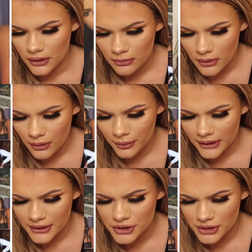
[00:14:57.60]
Come on, we
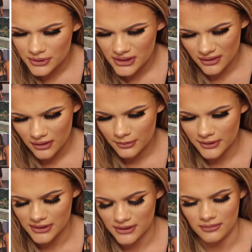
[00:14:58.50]
need juicy
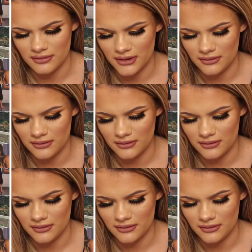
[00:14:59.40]
comments, don't we?